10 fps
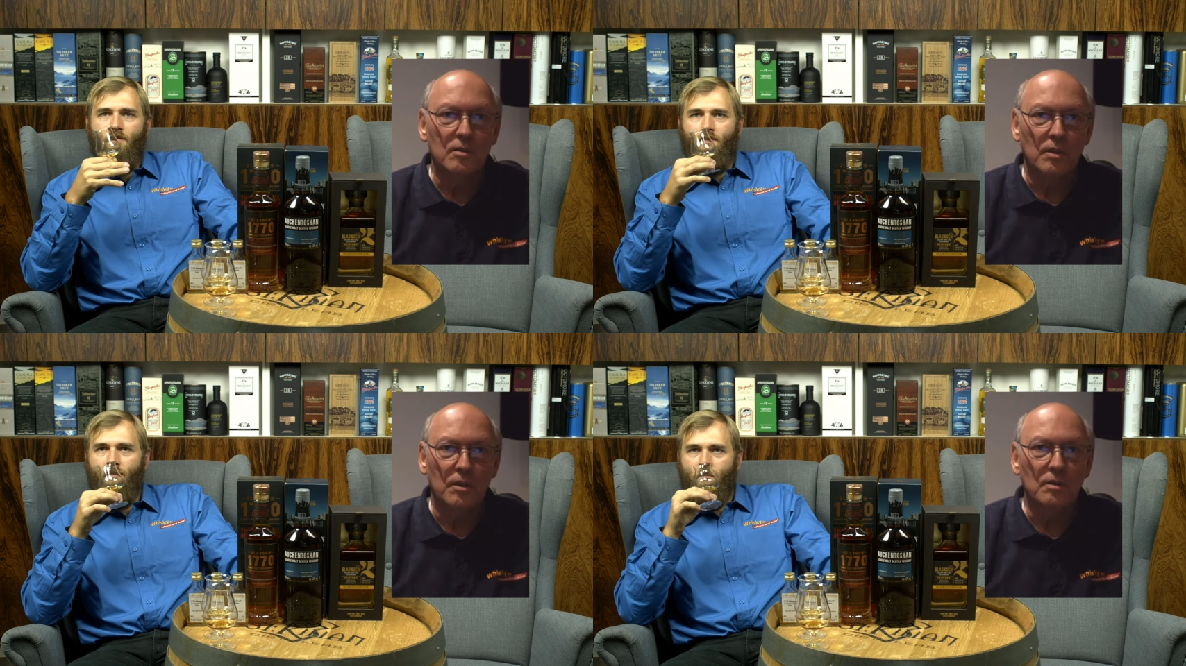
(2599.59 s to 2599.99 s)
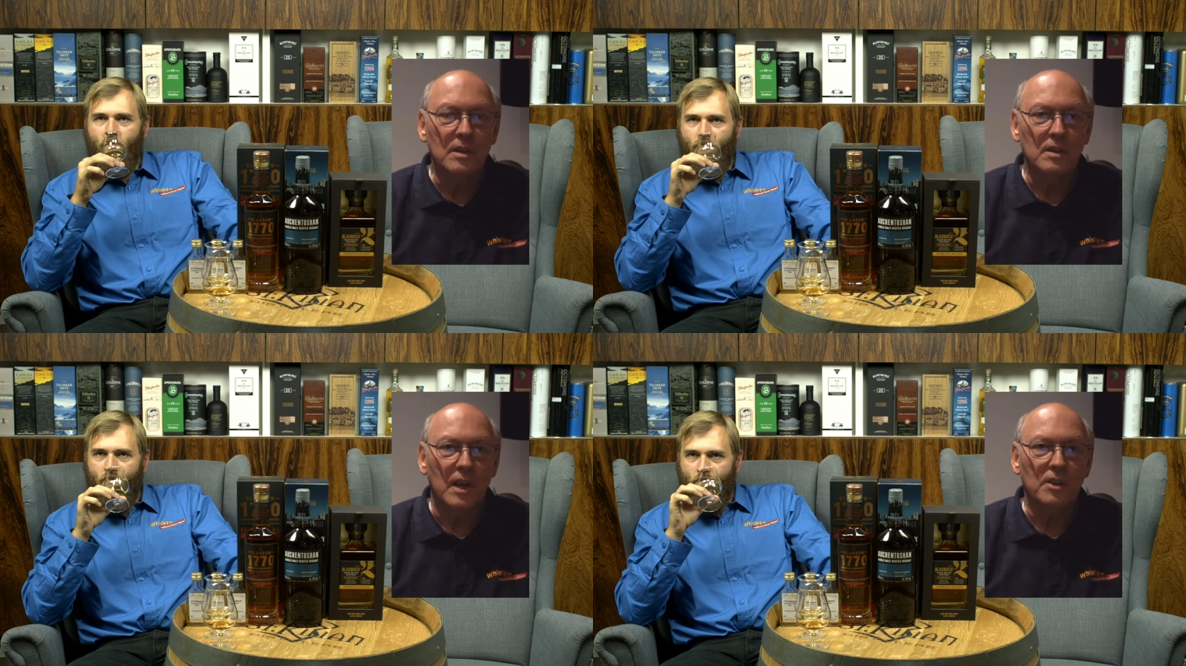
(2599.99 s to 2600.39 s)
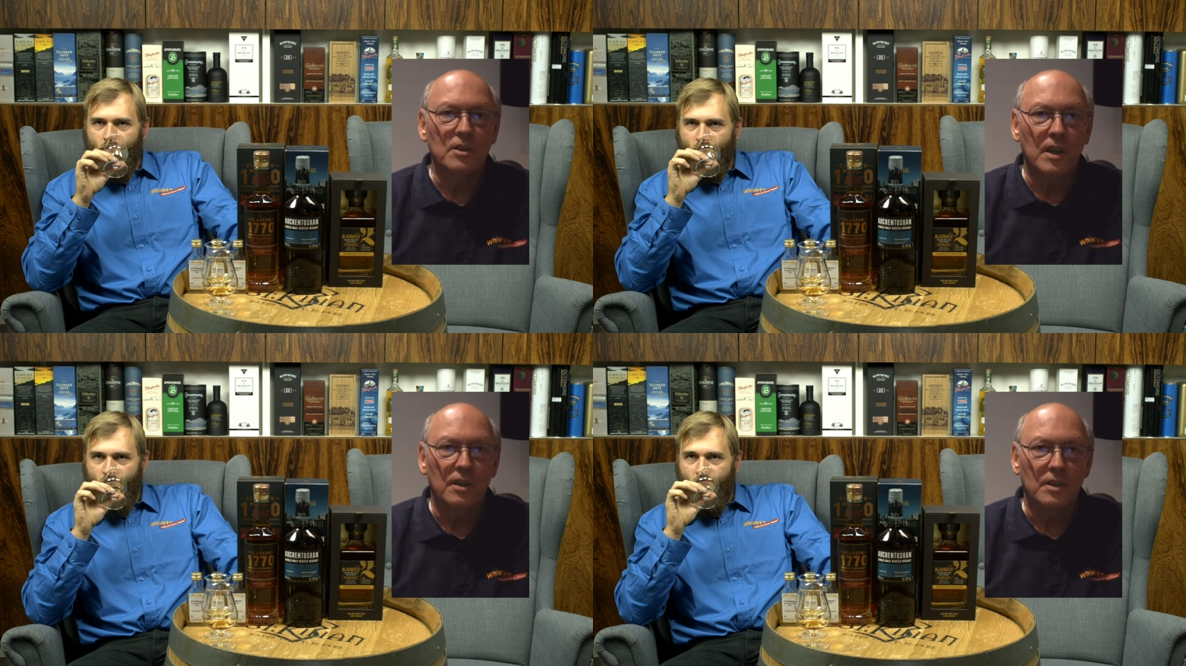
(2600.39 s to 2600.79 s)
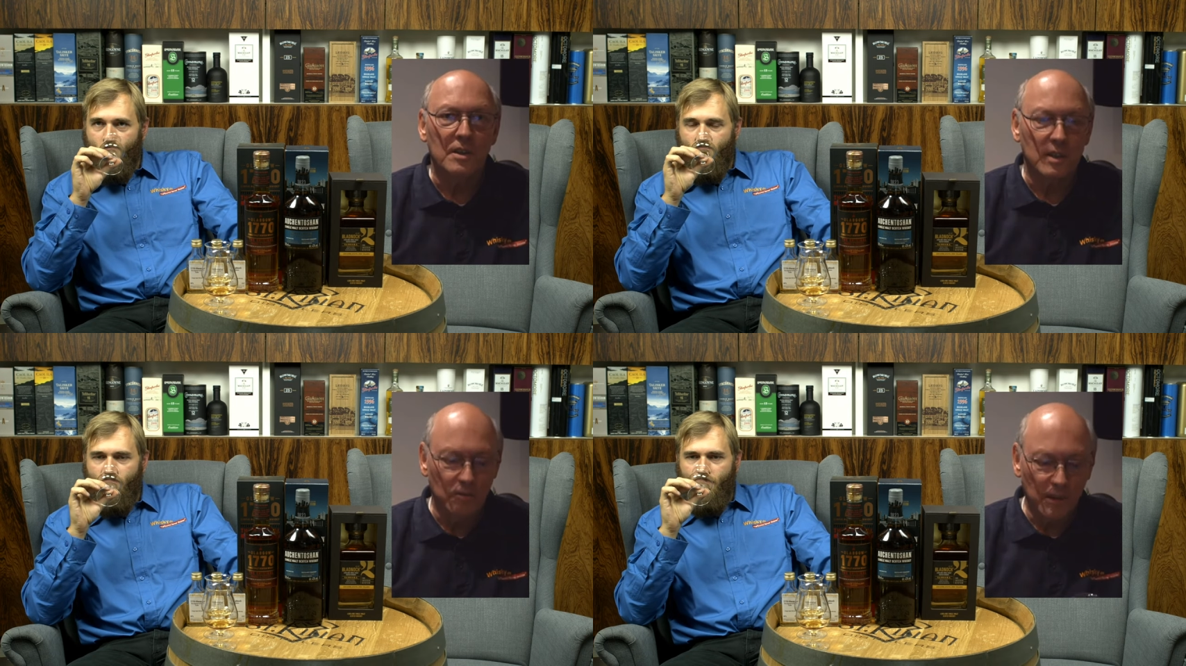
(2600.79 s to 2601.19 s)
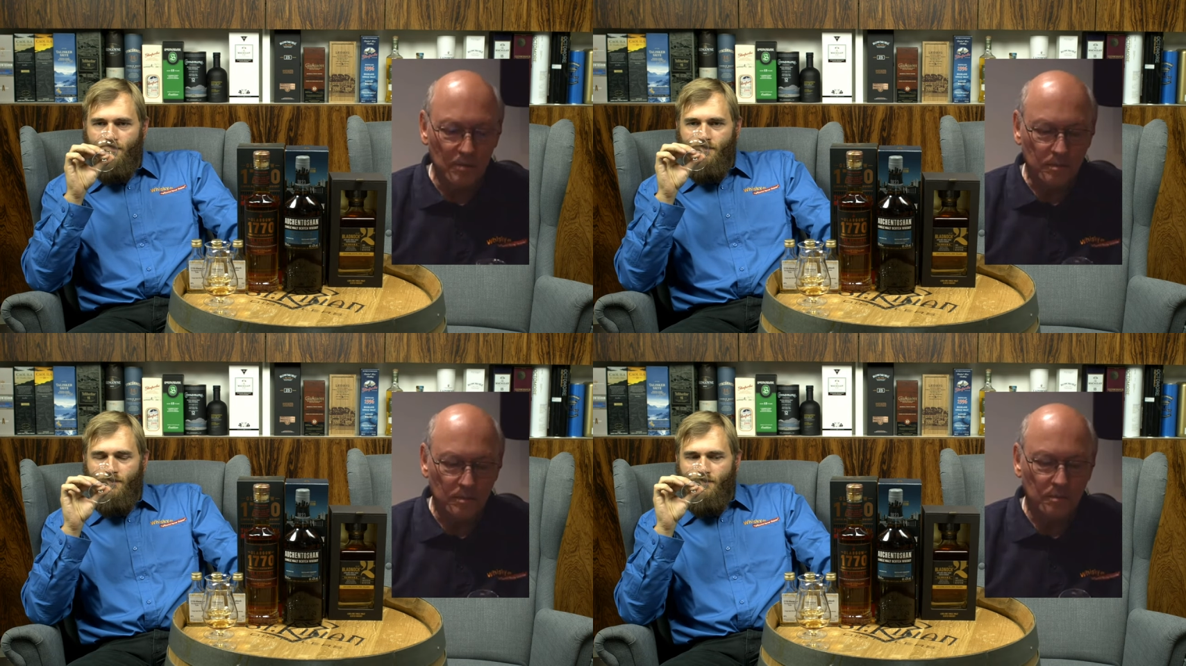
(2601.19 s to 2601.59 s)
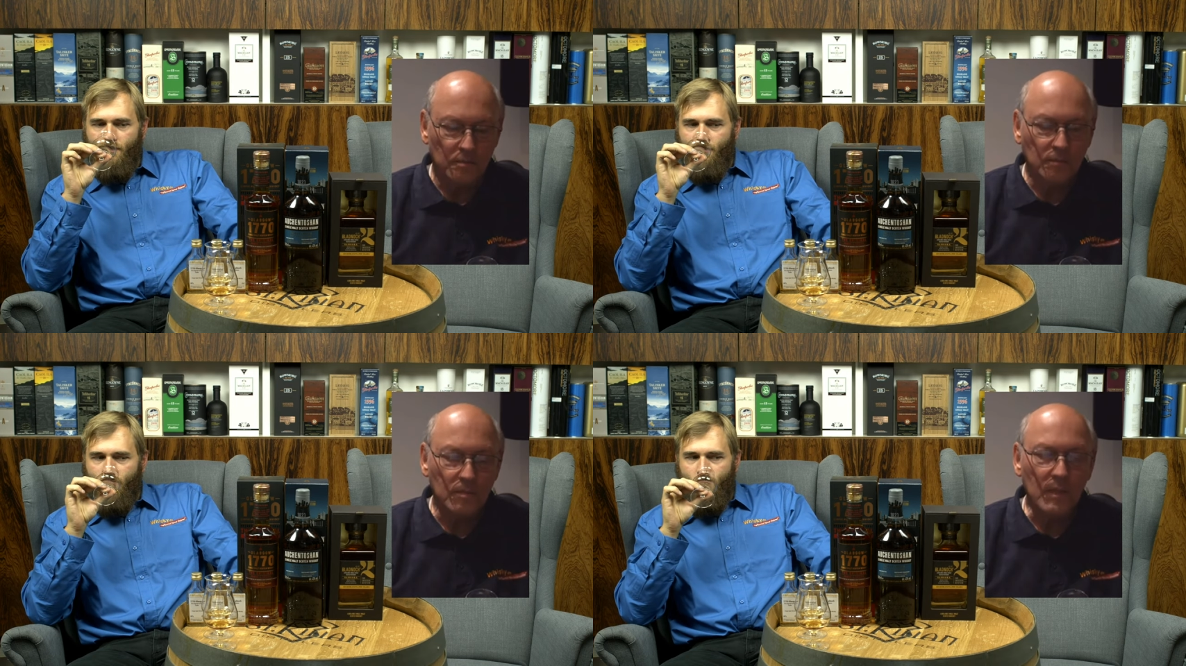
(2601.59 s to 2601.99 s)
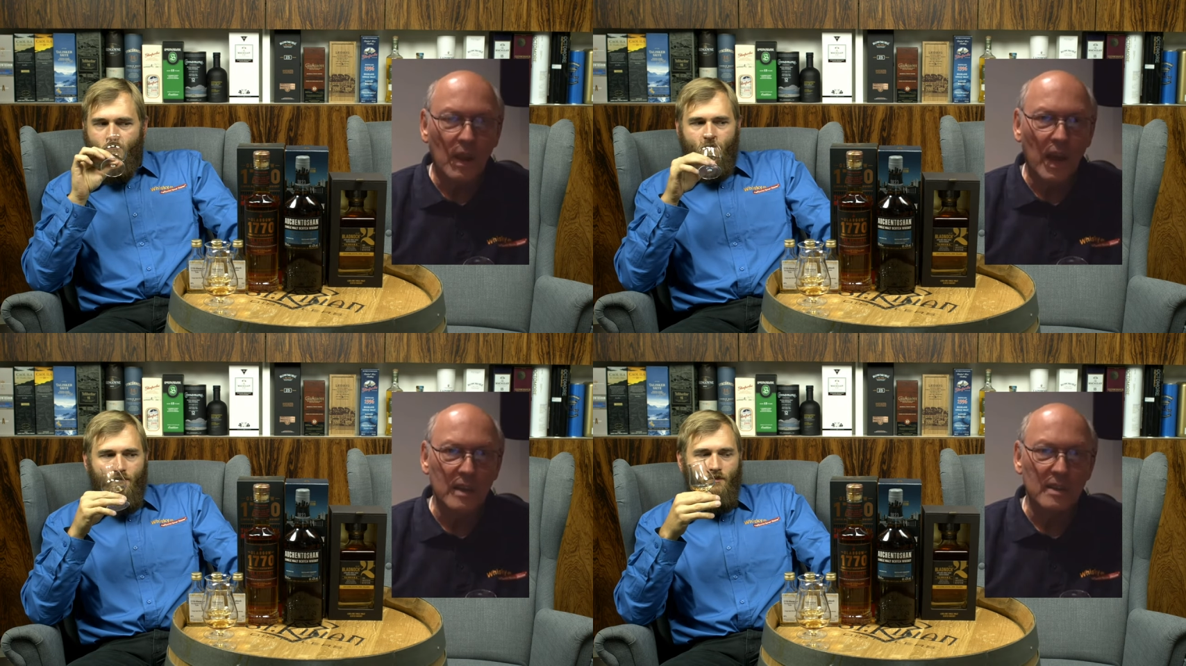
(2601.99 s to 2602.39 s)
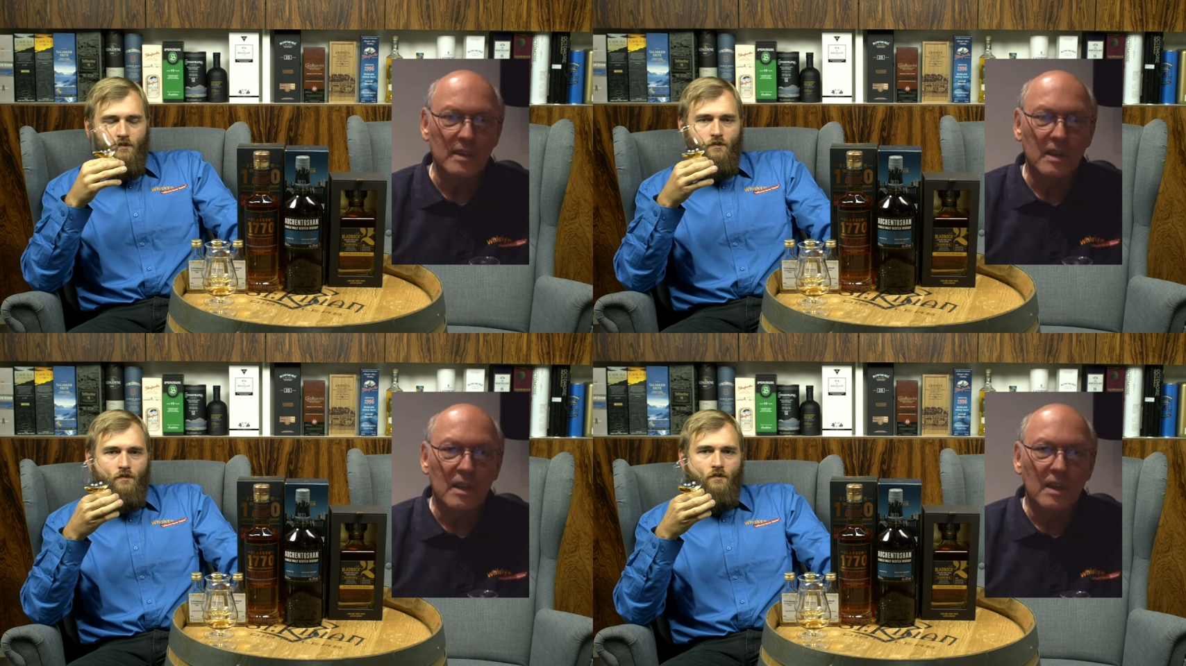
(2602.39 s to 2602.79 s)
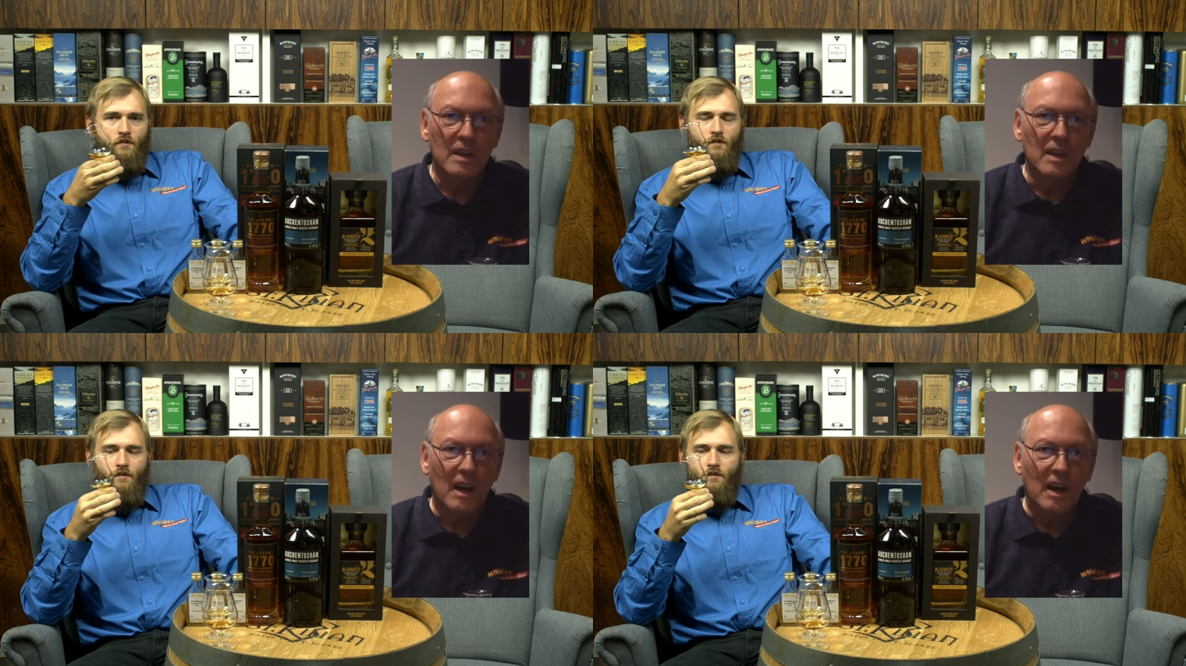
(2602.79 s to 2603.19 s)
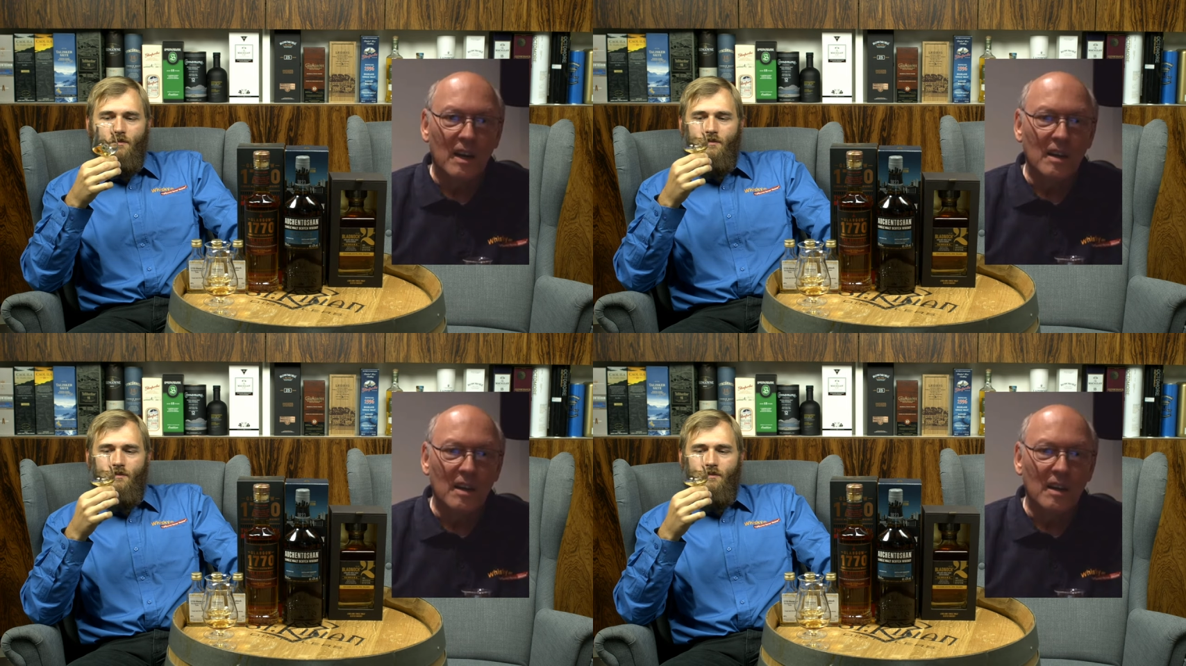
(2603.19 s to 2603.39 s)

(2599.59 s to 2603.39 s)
Speaker 1: new distillation and the distillery. And uh,